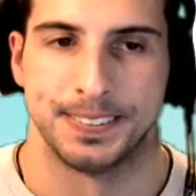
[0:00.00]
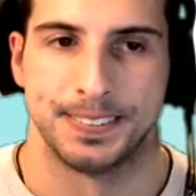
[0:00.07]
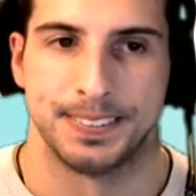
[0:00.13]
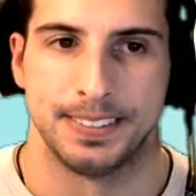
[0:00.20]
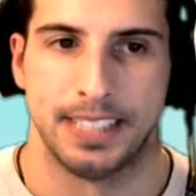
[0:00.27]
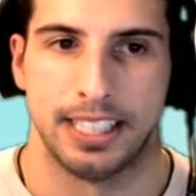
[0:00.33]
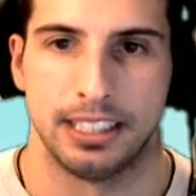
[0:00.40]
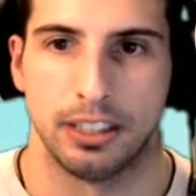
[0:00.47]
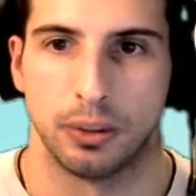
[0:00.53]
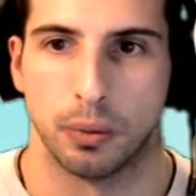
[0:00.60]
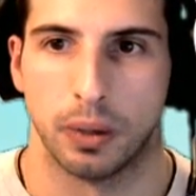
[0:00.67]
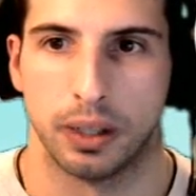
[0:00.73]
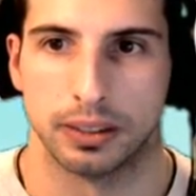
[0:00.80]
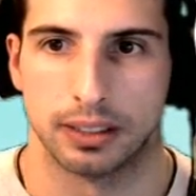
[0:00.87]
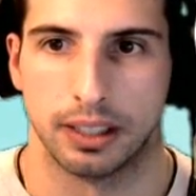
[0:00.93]
I did the
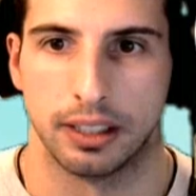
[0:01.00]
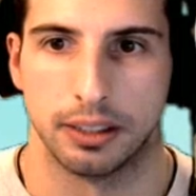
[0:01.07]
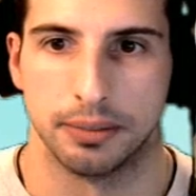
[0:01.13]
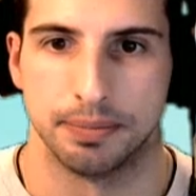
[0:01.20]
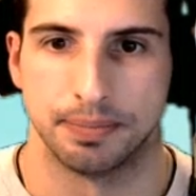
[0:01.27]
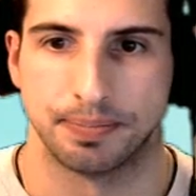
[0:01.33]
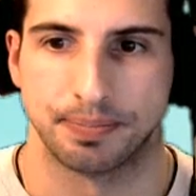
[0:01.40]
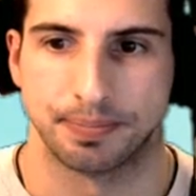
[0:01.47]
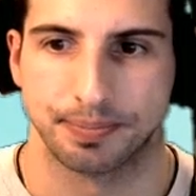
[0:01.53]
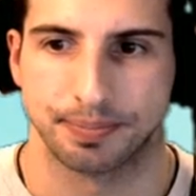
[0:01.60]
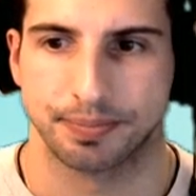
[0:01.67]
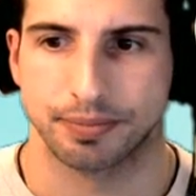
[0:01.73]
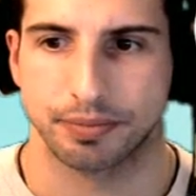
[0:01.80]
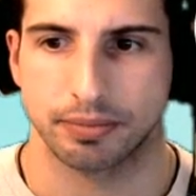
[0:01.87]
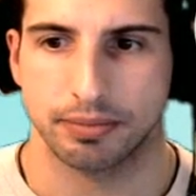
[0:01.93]
wrong thing.
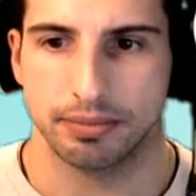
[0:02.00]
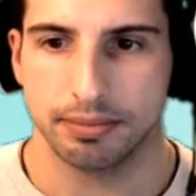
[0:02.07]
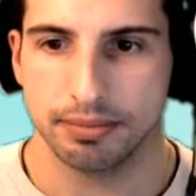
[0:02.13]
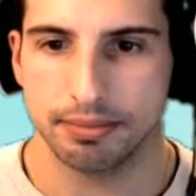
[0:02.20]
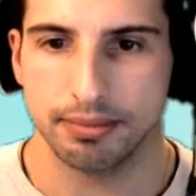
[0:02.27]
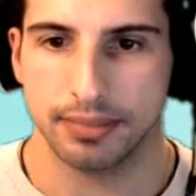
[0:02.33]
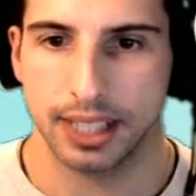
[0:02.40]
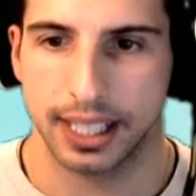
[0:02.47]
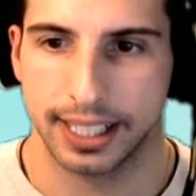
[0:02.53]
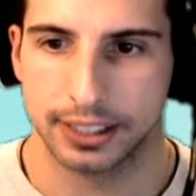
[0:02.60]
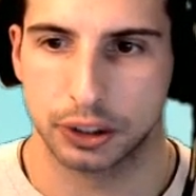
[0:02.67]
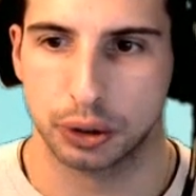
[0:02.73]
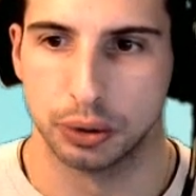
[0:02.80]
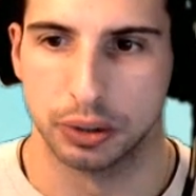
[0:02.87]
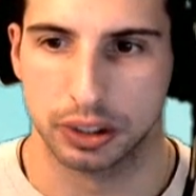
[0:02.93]
It's
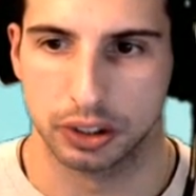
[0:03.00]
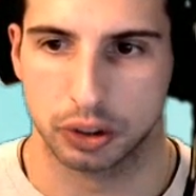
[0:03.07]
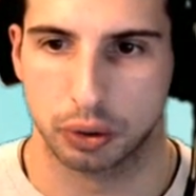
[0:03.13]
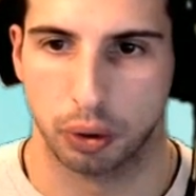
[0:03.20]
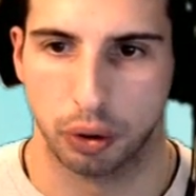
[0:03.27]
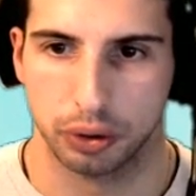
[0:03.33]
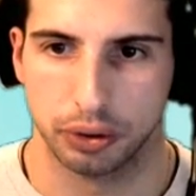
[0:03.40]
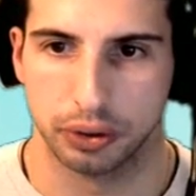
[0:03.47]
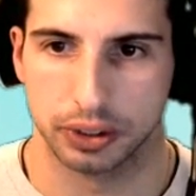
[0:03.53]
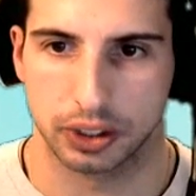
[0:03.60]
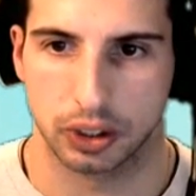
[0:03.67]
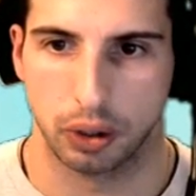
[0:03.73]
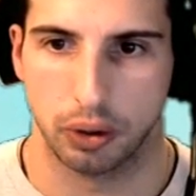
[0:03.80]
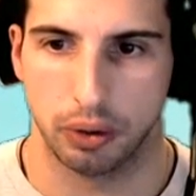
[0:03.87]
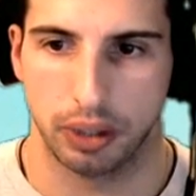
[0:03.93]
true, because Chrono is
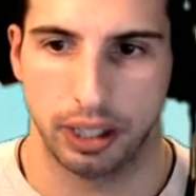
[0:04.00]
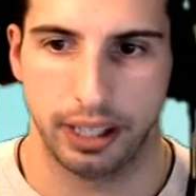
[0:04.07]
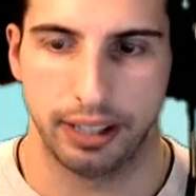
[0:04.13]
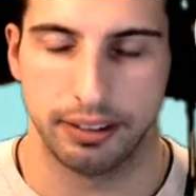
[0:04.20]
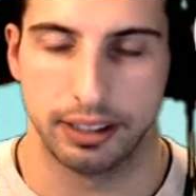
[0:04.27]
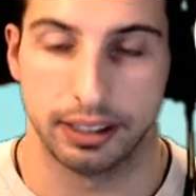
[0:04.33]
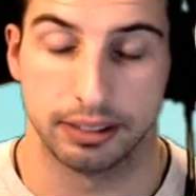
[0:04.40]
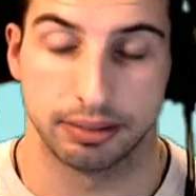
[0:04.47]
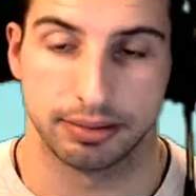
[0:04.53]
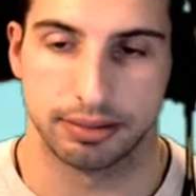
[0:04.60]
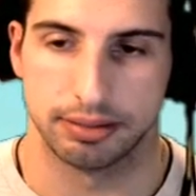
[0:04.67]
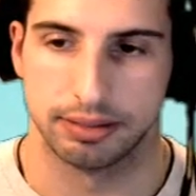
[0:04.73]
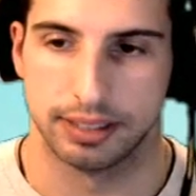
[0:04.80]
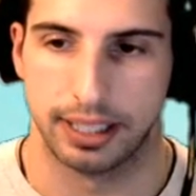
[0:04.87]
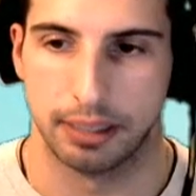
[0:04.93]
slow. Uh,
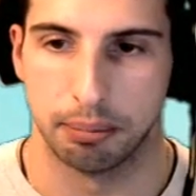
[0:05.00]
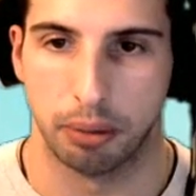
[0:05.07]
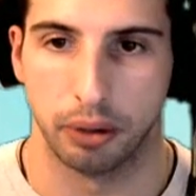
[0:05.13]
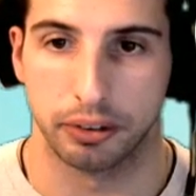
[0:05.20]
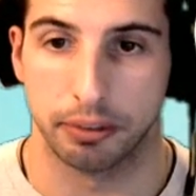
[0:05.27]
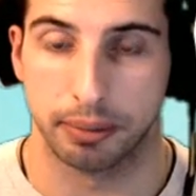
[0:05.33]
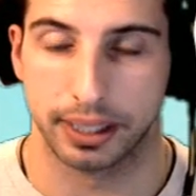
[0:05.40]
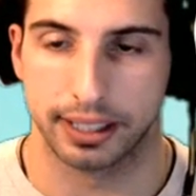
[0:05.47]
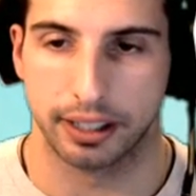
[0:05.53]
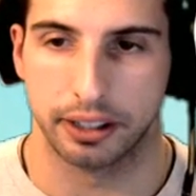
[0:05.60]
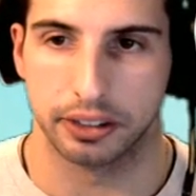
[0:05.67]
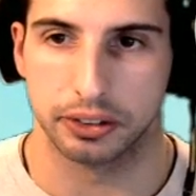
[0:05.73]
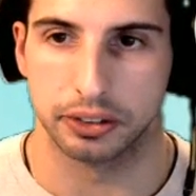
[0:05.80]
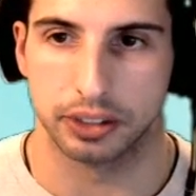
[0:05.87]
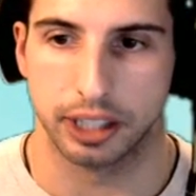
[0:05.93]
both of my
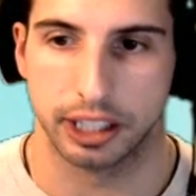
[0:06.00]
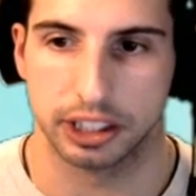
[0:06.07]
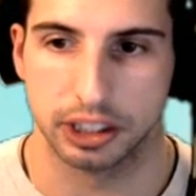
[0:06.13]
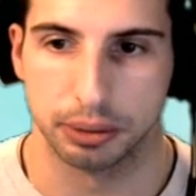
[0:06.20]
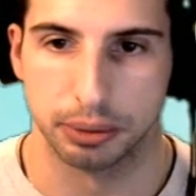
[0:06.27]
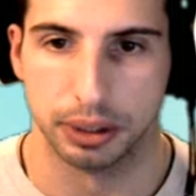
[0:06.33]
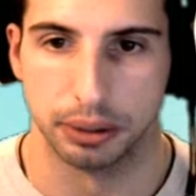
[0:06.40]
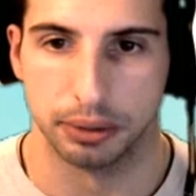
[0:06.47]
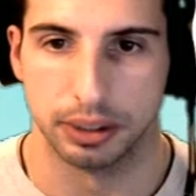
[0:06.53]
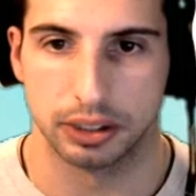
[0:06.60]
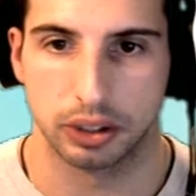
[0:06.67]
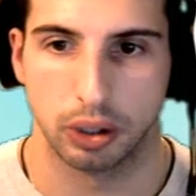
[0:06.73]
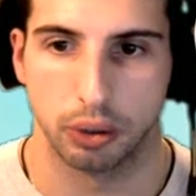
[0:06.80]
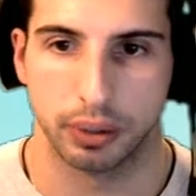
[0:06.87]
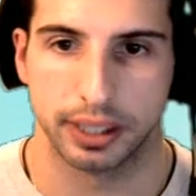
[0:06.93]
characters are actually really, really
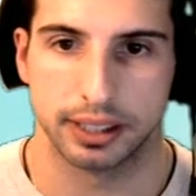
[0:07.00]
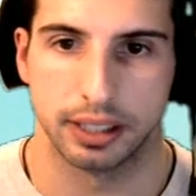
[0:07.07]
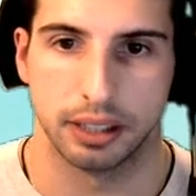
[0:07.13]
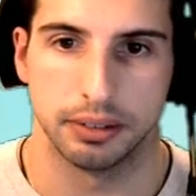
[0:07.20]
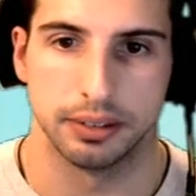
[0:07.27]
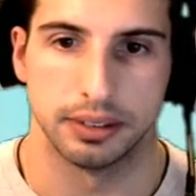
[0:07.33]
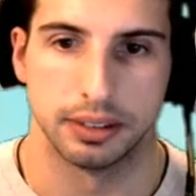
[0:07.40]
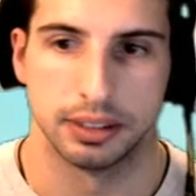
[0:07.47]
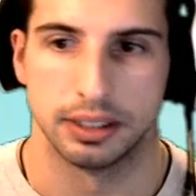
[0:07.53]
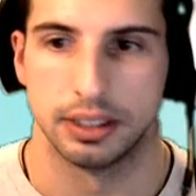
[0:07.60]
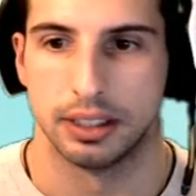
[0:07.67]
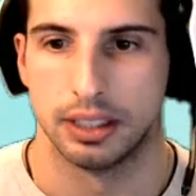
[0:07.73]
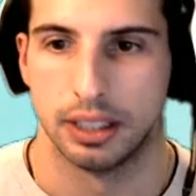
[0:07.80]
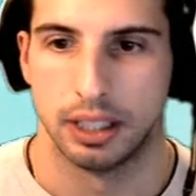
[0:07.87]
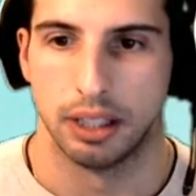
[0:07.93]
slow right now.
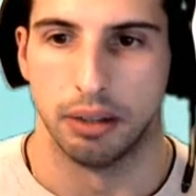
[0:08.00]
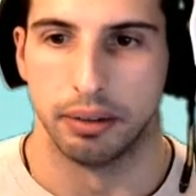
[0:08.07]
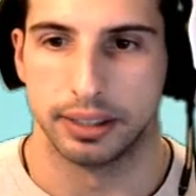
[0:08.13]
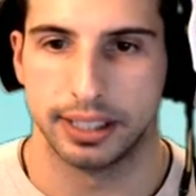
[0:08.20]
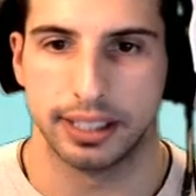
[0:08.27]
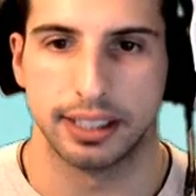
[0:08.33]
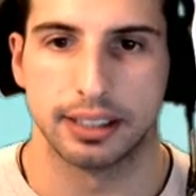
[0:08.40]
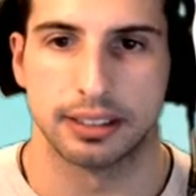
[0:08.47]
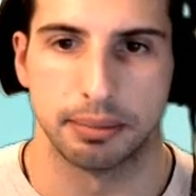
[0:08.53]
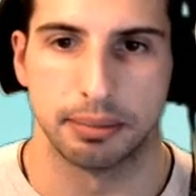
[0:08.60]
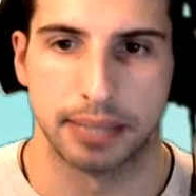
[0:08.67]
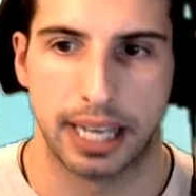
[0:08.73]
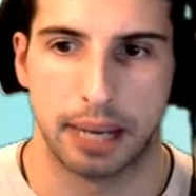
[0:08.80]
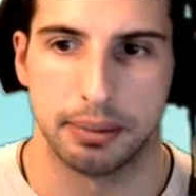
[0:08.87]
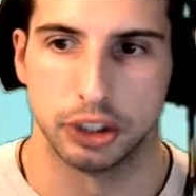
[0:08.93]
We're taking some
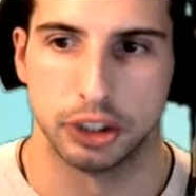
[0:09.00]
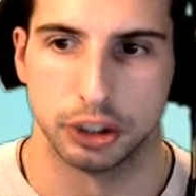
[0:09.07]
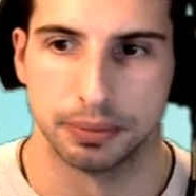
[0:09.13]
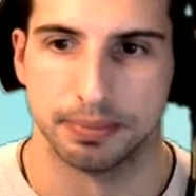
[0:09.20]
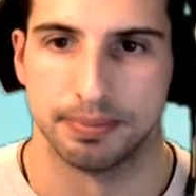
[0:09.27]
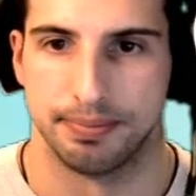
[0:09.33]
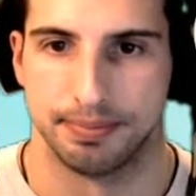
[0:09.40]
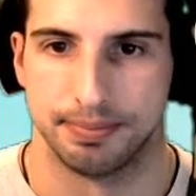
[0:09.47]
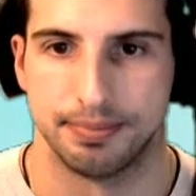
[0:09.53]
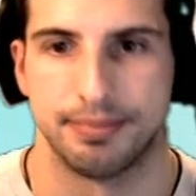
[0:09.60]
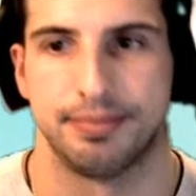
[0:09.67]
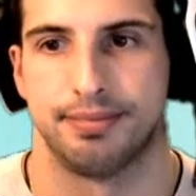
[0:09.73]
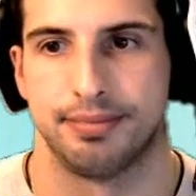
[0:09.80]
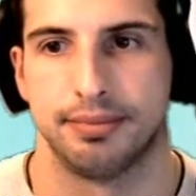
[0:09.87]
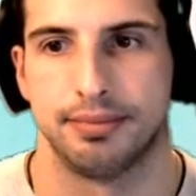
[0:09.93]
damage.
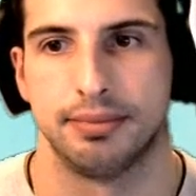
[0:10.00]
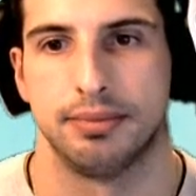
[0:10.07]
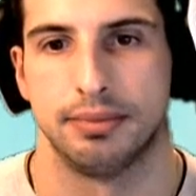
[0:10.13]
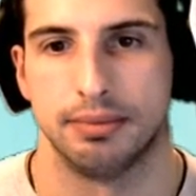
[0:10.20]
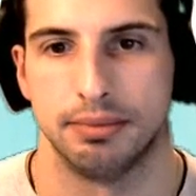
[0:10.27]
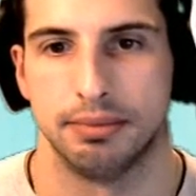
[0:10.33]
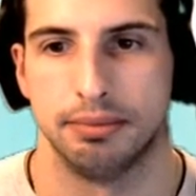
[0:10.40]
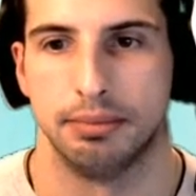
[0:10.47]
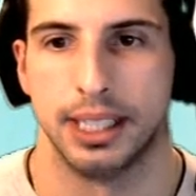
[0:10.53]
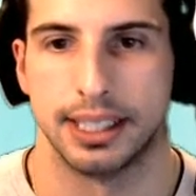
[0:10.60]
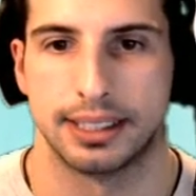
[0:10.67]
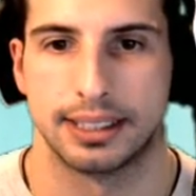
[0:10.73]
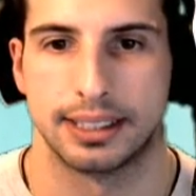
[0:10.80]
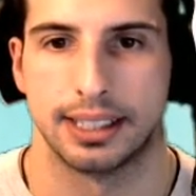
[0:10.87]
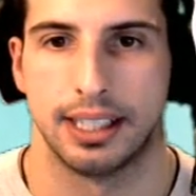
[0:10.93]

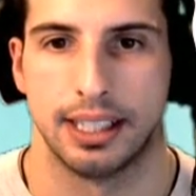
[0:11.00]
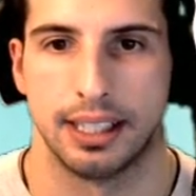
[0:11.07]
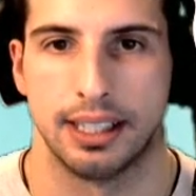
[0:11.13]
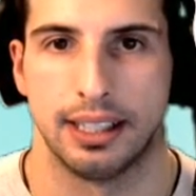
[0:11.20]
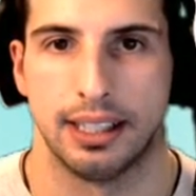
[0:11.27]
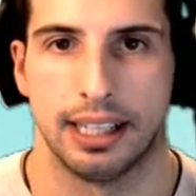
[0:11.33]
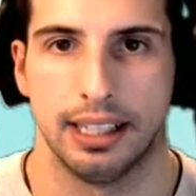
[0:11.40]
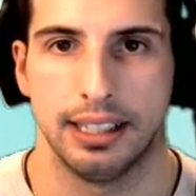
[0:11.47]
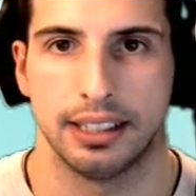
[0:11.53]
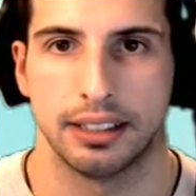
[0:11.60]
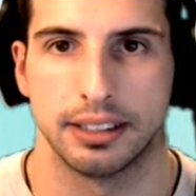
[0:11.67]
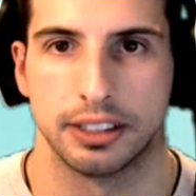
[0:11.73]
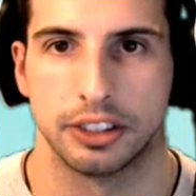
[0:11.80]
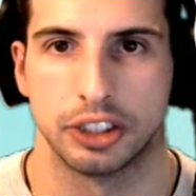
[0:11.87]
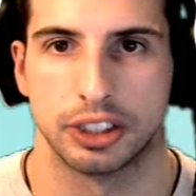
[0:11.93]
But uh, I like how
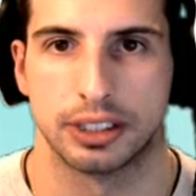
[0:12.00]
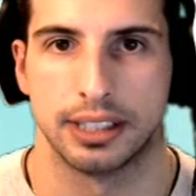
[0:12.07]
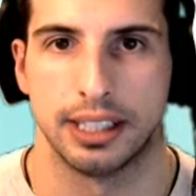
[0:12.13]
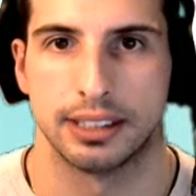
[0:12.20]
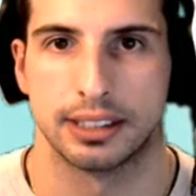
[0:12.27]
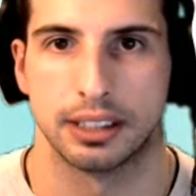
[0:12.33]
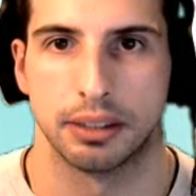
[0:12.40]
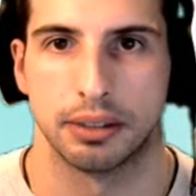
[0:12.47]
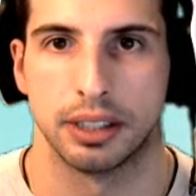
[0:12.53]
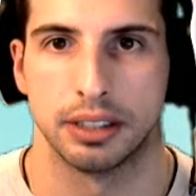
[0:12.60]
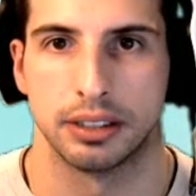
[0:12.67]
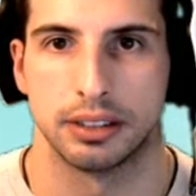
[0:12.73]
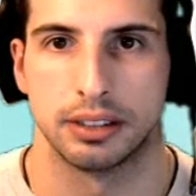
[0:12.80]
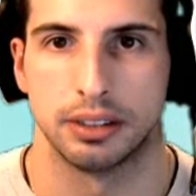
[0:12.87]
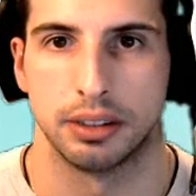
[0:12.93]
they're just dancing around.
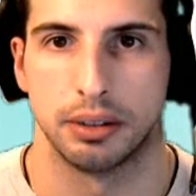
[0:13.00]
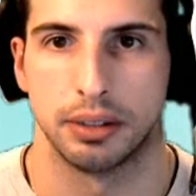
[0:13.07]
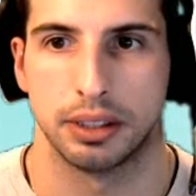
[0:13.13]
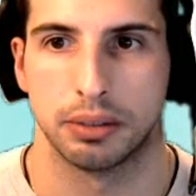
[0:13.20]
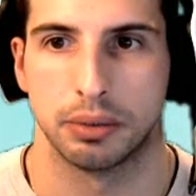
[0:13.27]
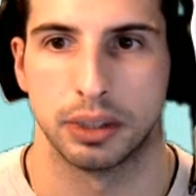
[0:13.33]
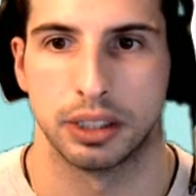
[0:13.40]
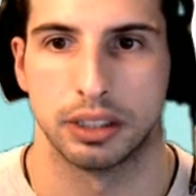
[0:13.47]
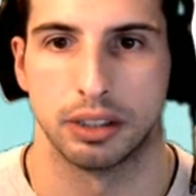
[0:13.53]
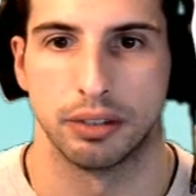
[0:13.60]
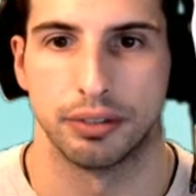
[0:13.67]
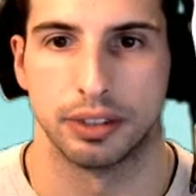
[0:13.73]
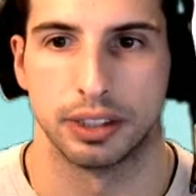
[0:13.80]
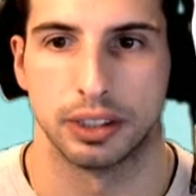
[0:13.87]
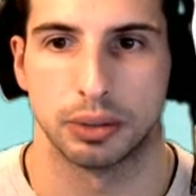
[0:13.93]
You know what? We're gonna go
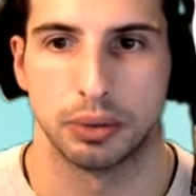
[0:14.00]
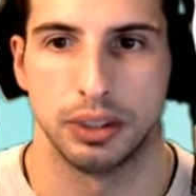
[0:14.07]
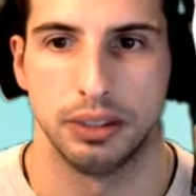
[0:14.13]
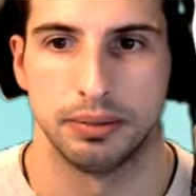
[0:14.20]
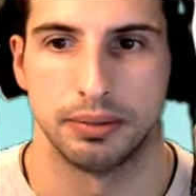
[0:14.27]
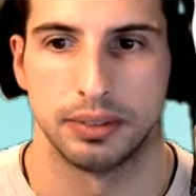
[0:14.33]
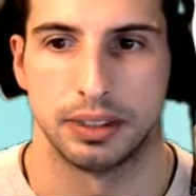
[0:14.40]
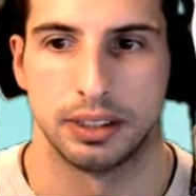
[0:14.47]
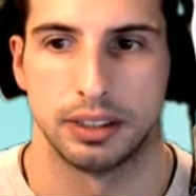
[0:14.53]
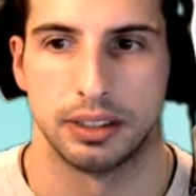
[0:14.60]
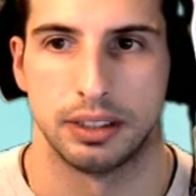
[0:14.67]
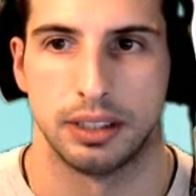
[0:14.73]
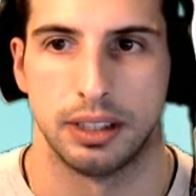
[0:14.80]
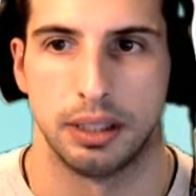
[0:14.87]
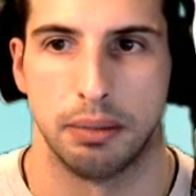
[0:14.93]
for this one.
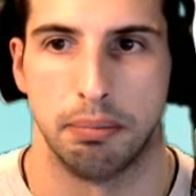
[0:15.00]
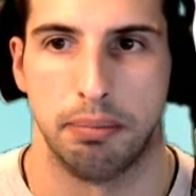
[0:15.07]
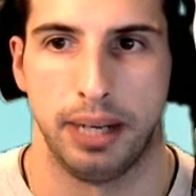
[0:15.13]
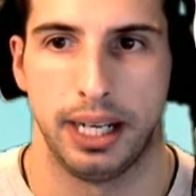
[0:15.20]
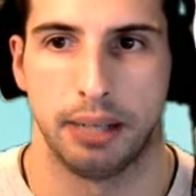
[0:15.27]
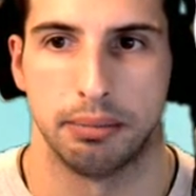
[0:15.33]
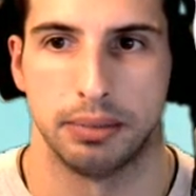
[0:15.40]
Bam!